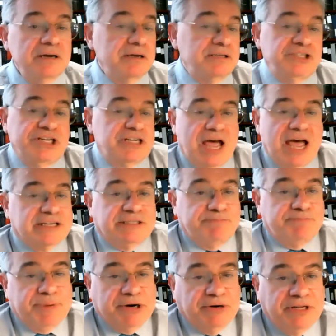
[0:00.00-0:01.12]
she has
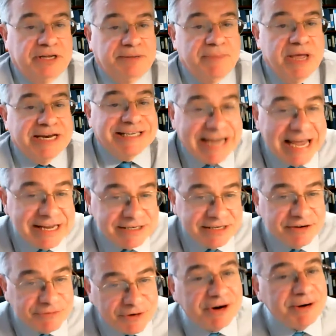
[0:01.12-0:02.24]
barely made a dent
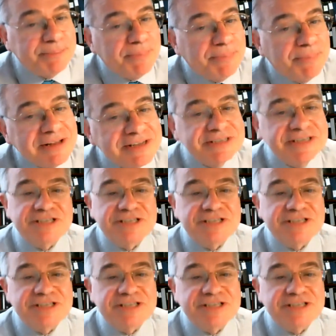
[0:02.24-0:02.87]
in foreign policy.